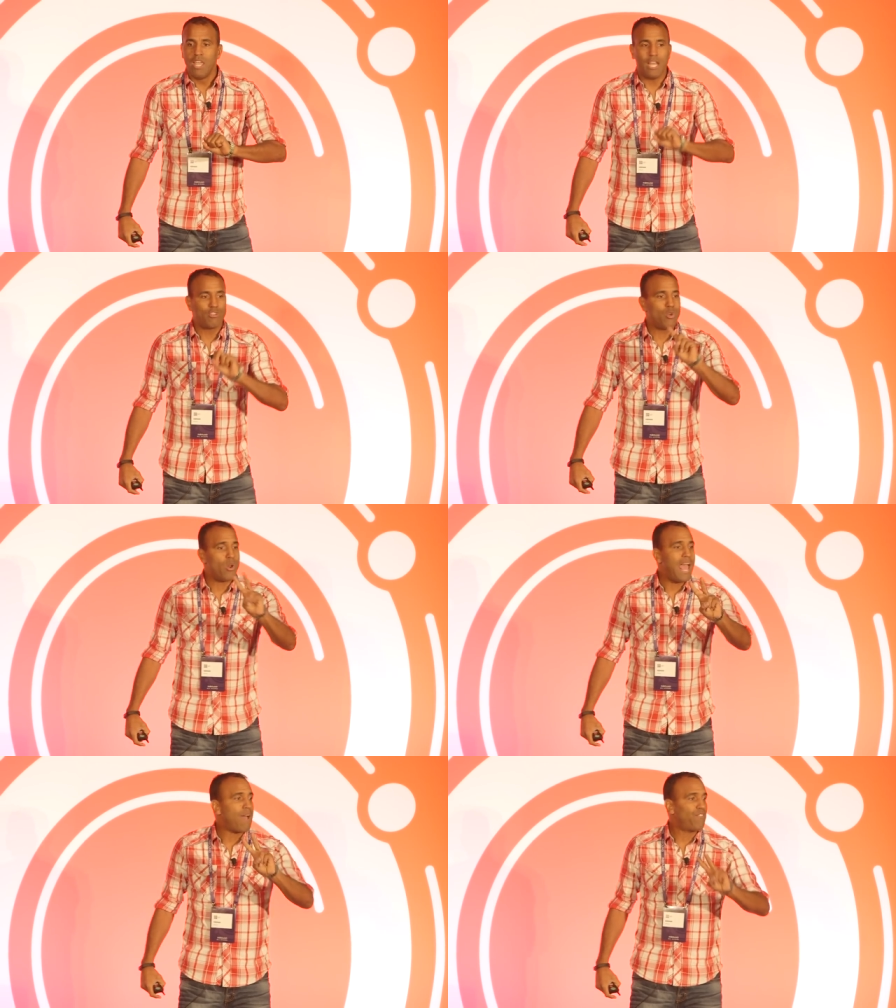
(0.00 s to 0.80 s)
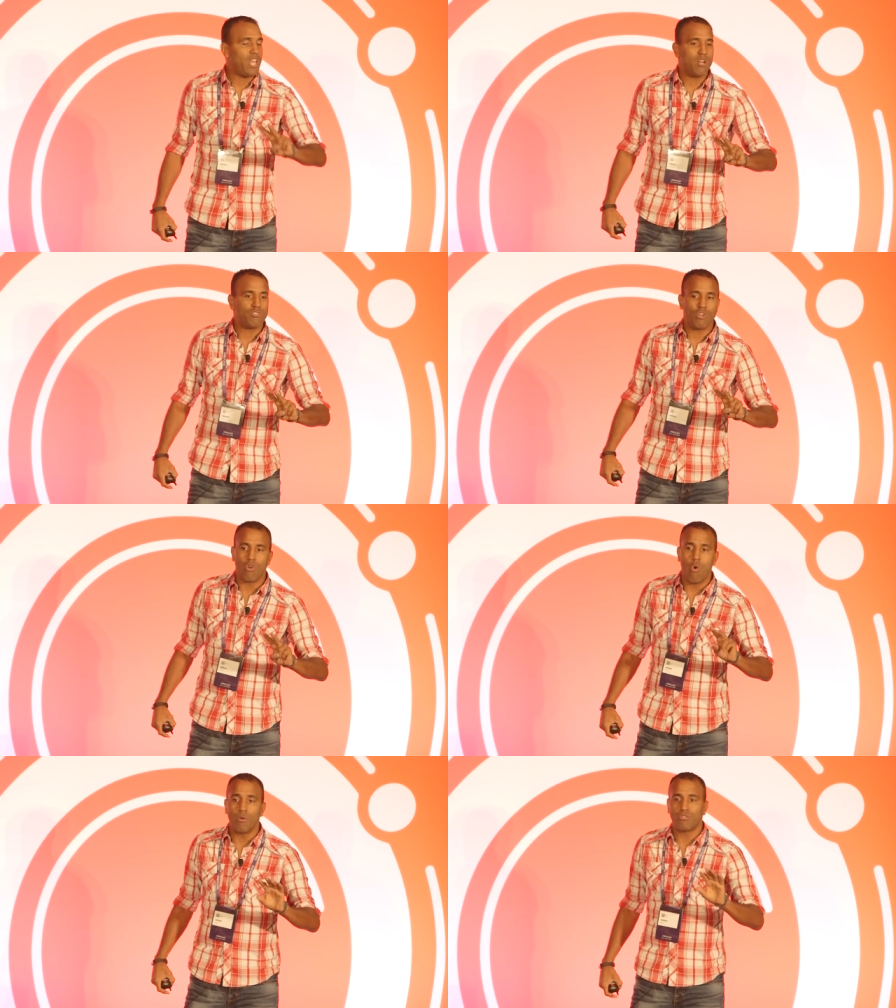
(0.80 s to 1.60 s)
He had two and a half years to
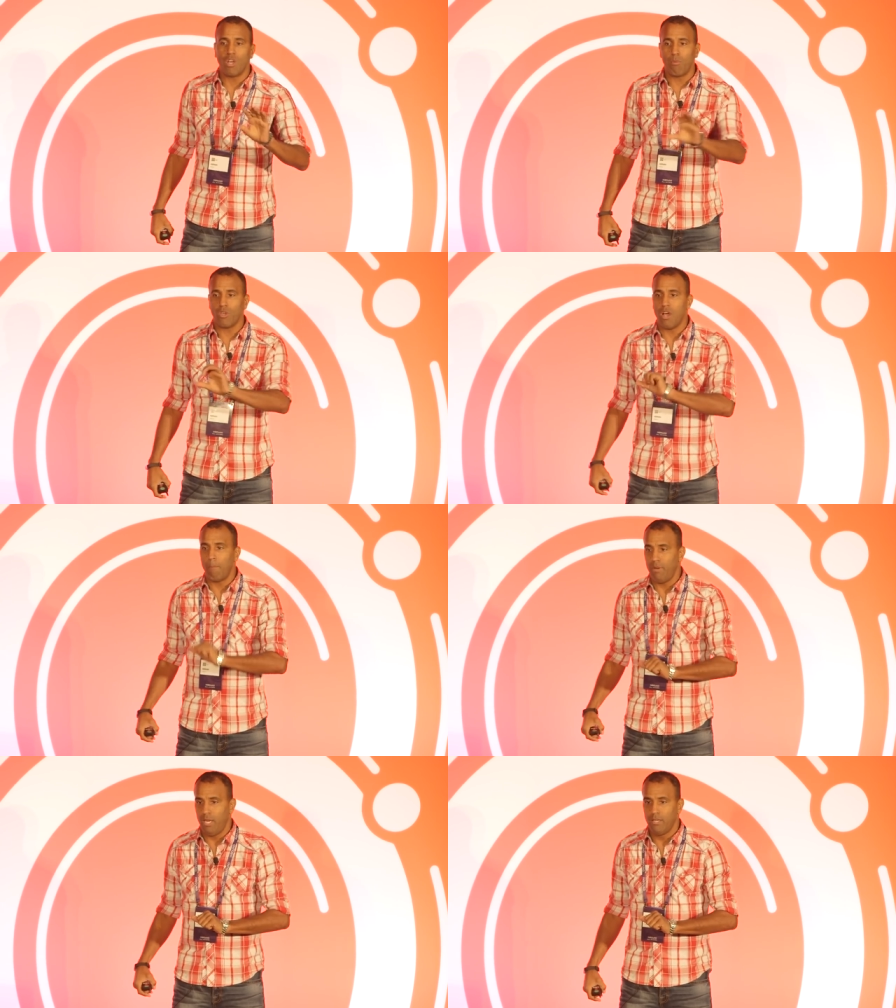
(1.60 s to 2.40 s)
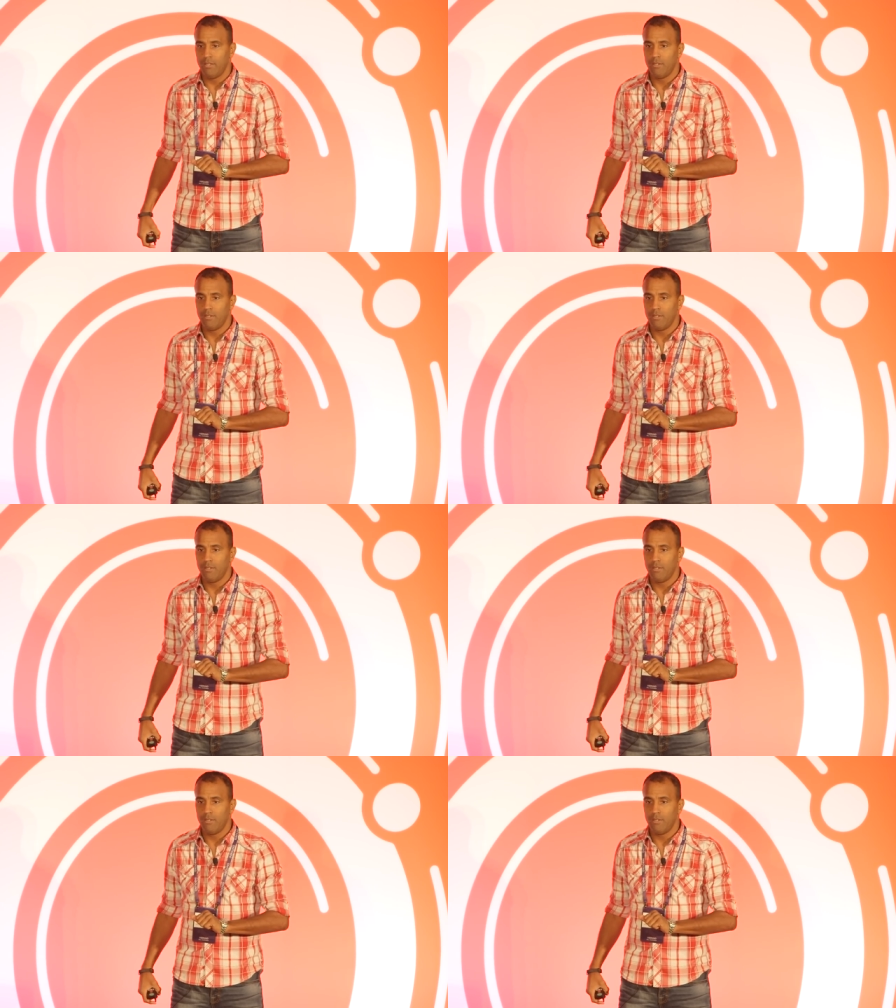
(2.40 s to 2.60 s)
almost double the company.